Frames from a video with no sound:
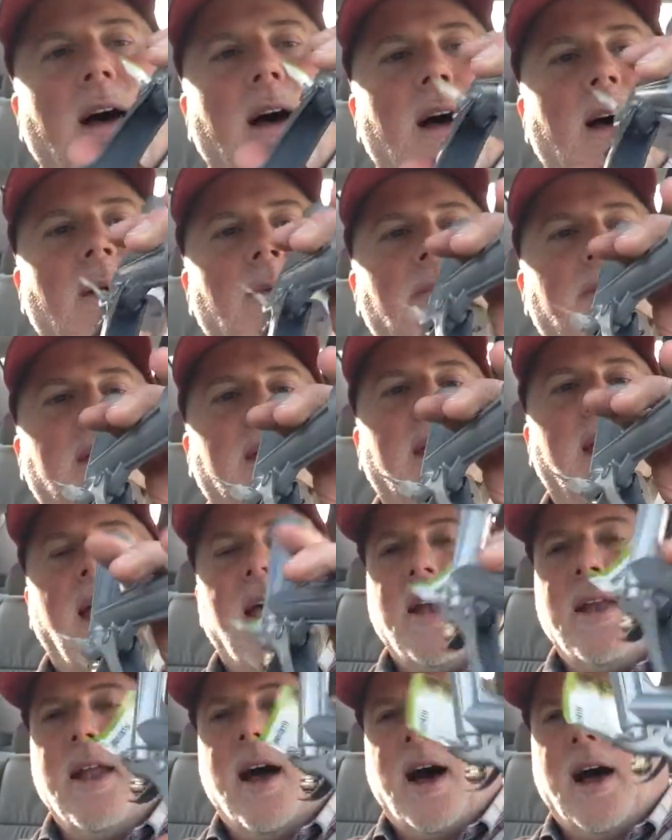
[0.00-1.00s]
um,
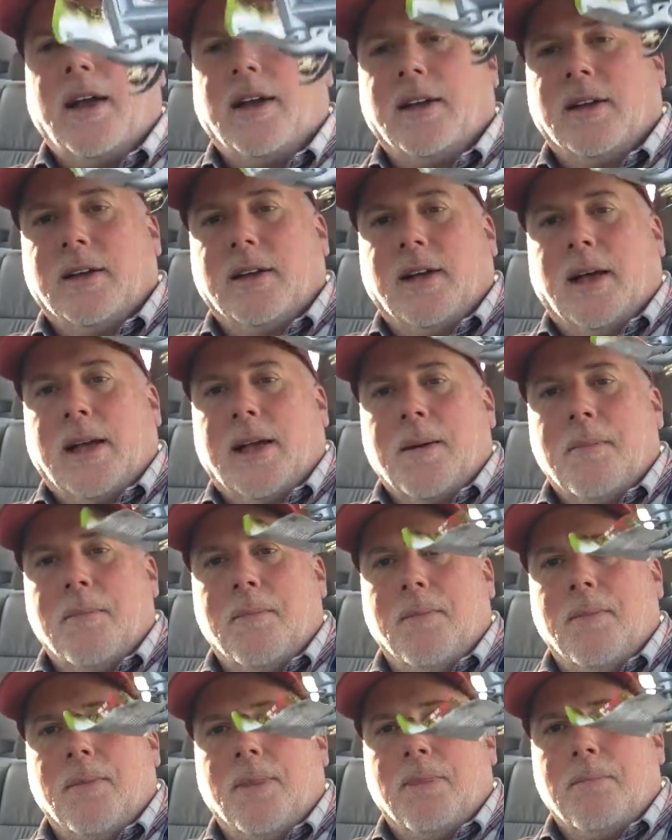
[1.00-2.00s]
and not like
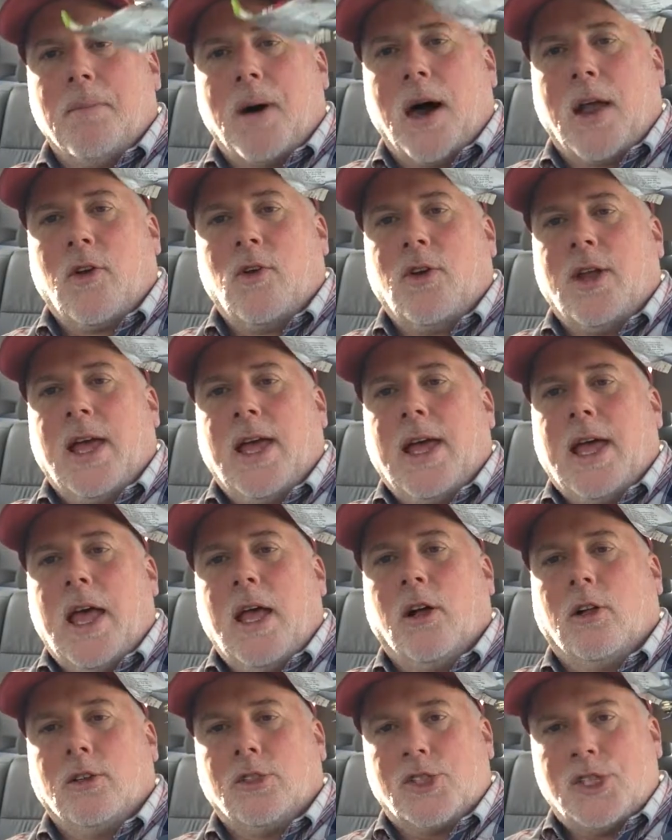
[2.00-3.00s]
modern day
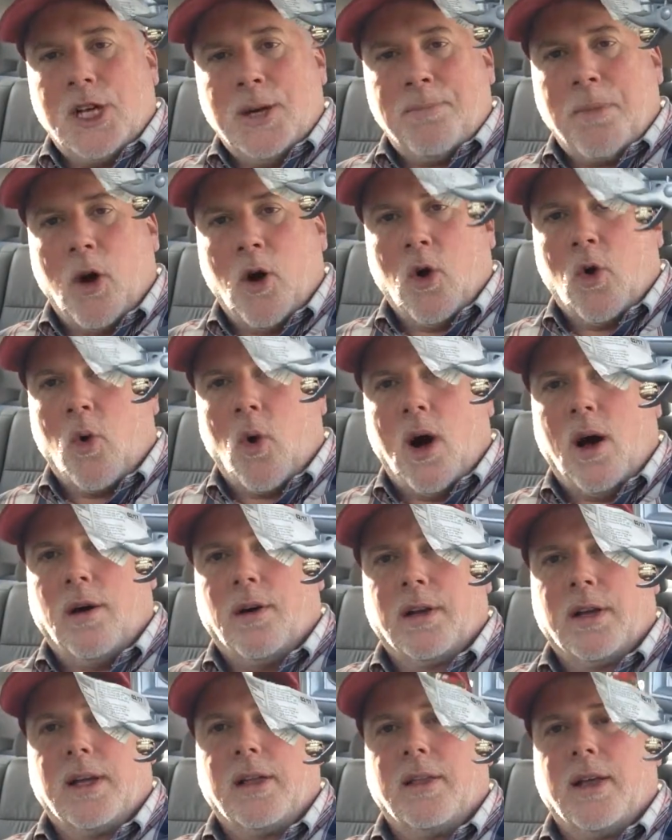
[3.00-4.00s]
El Cheapo
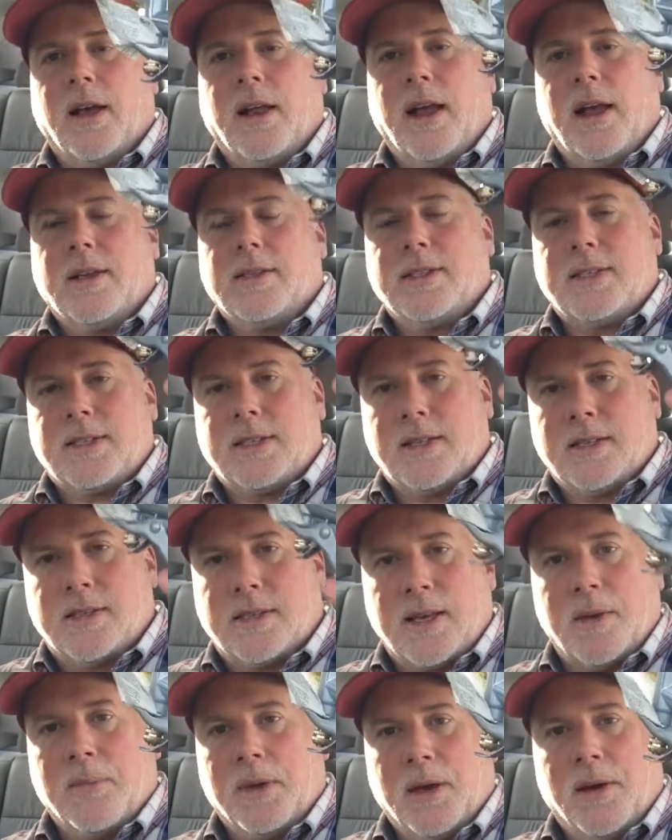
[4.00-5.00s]
quality that has
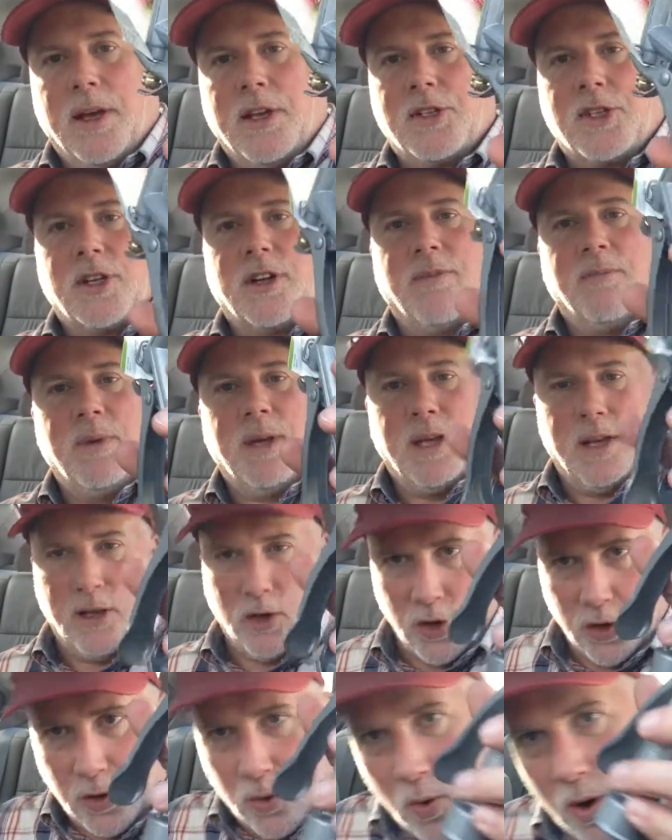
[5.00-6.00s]
simulation of being good